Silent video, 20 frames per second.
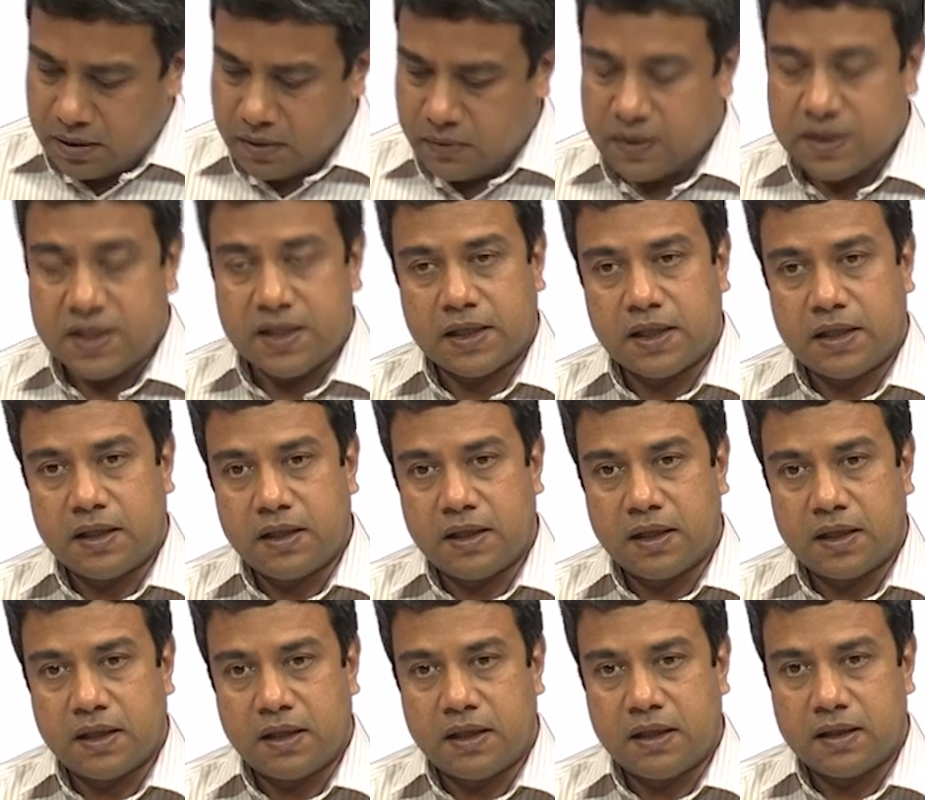Once again,
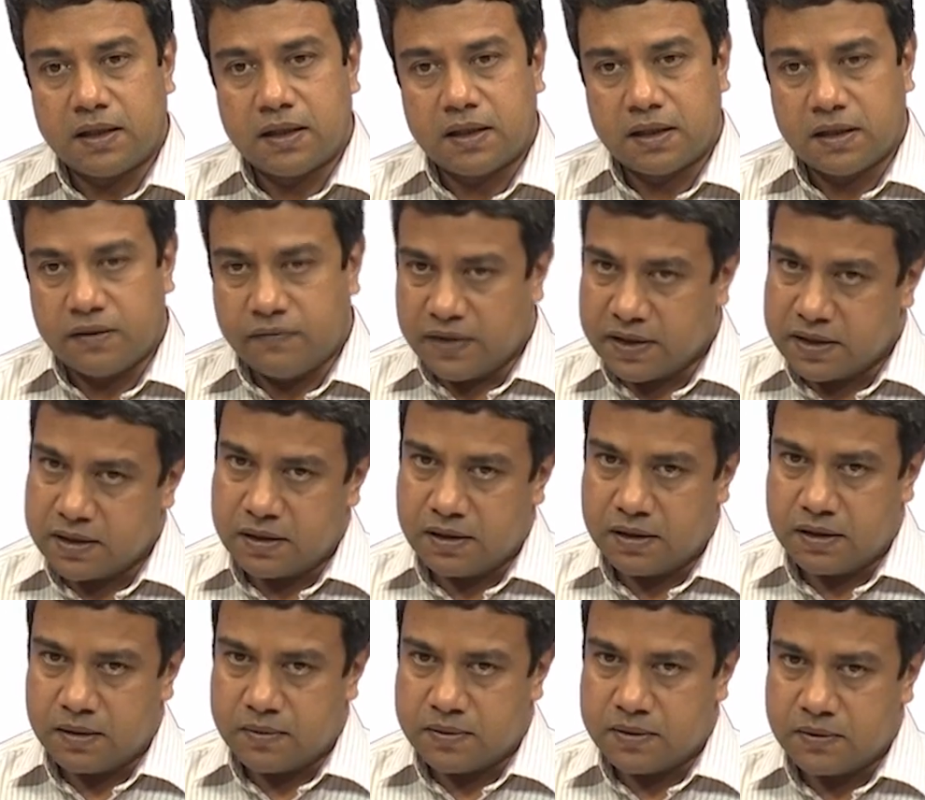I can take the convection
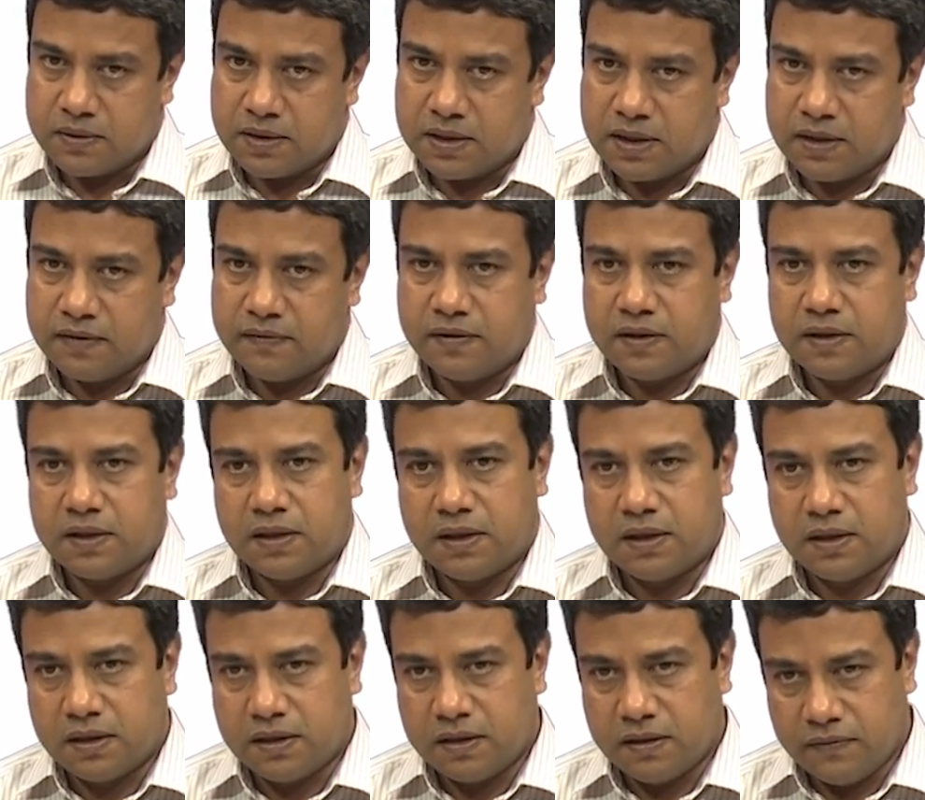terms to the left
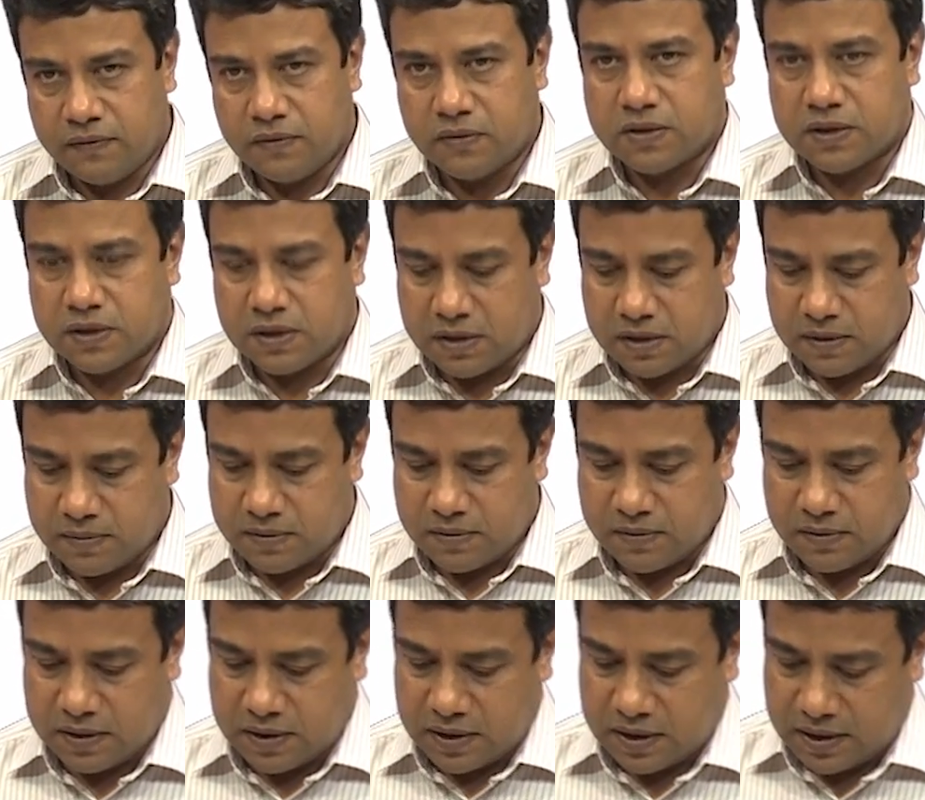and the diffusion terms
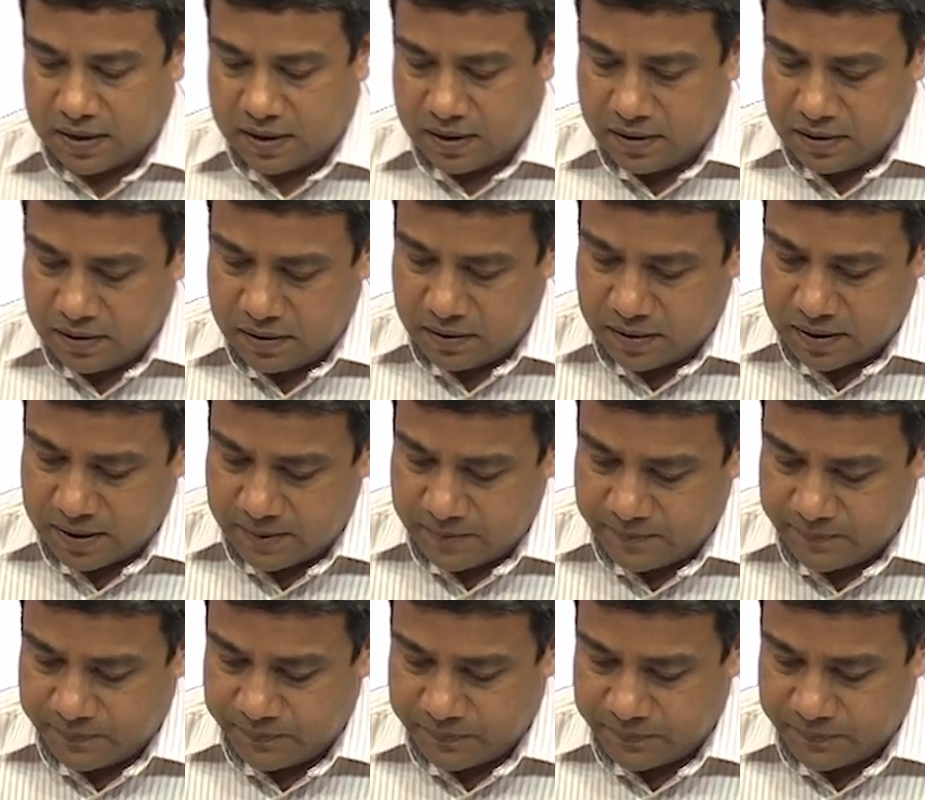to the right. Okay.